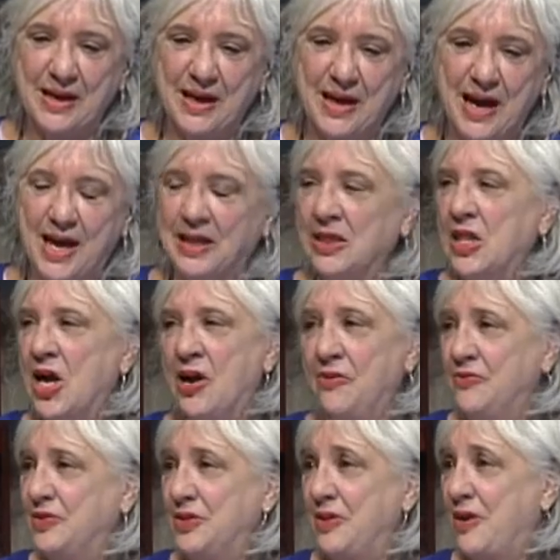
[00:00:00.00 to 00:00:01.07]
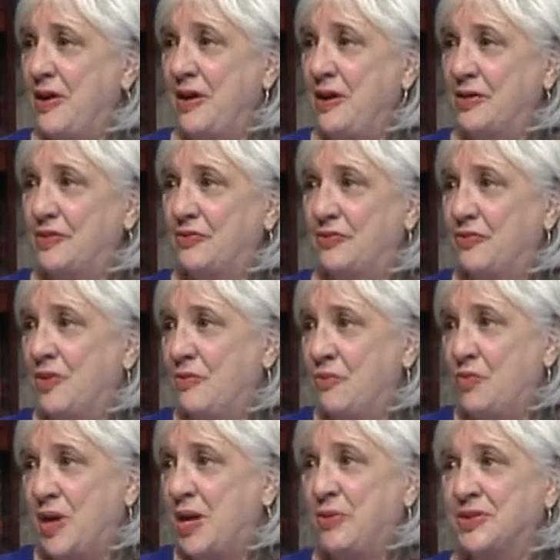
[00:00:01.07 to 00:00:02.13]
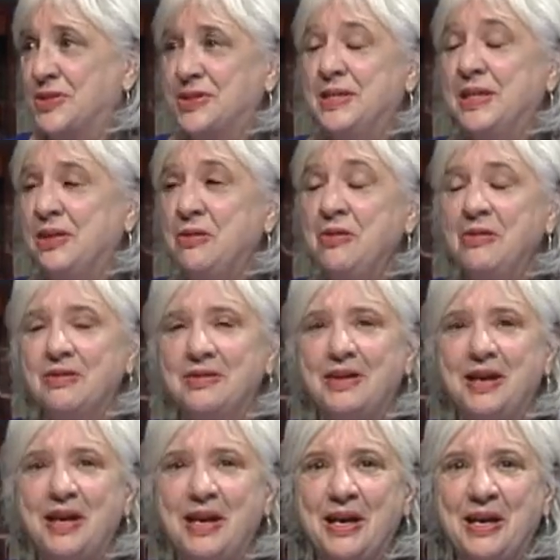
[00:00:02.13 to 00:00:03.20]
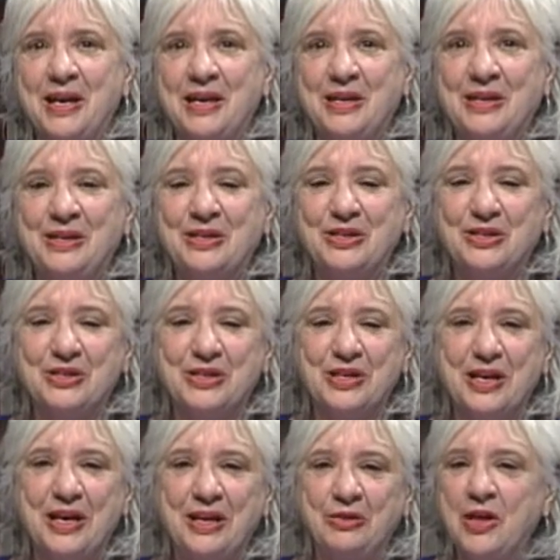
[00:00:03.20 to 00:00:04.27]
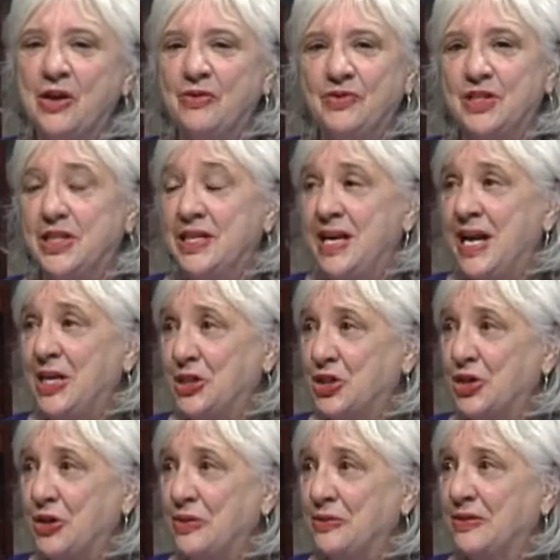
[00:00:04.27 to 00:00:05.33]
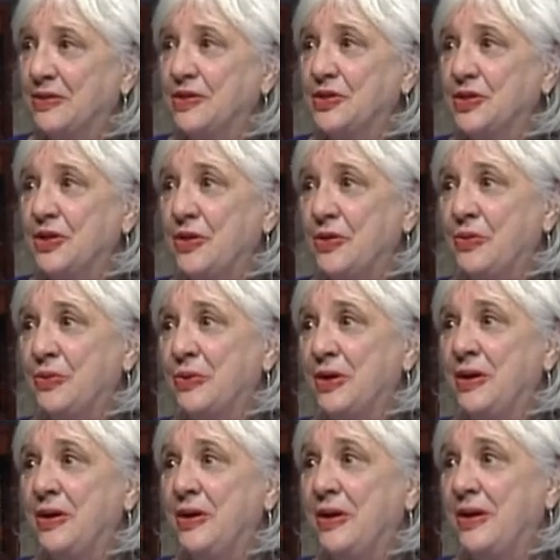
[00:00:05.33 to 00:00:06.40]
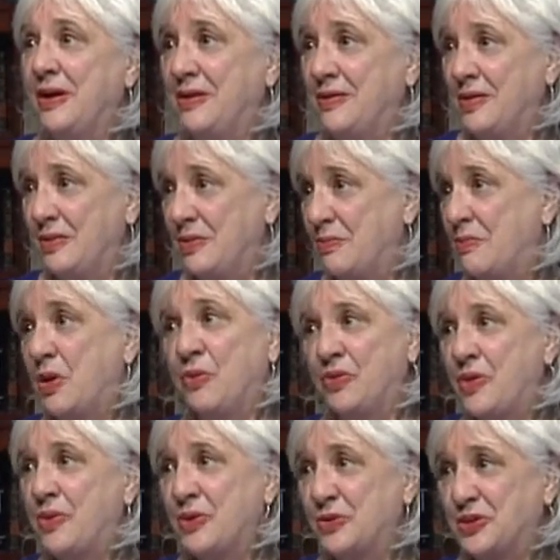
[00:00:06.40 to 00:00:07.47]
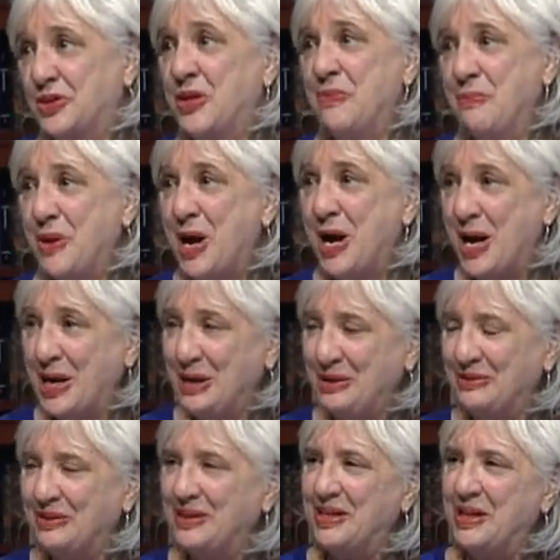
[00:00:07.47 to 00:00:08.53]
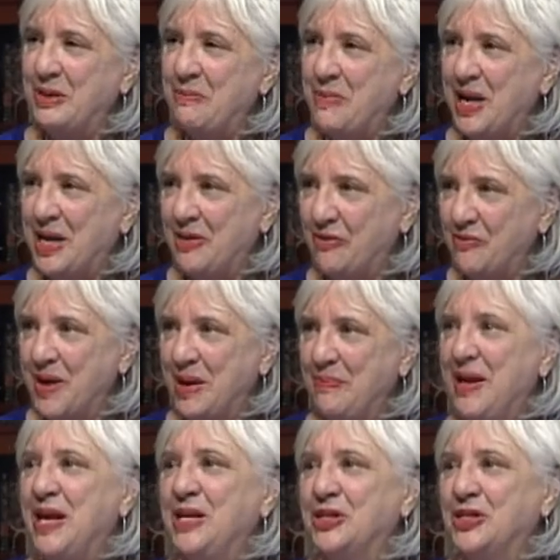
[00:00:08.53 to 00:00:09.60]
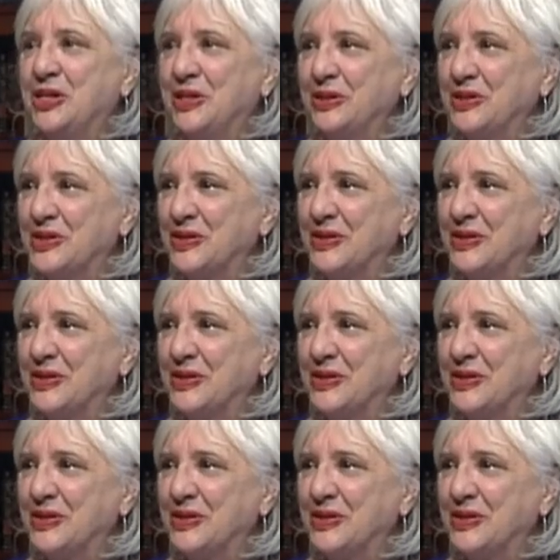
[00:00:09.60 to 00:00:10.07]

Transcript: I loved art from when I was little, and I loved nature, so both of those combine in many of my paintings.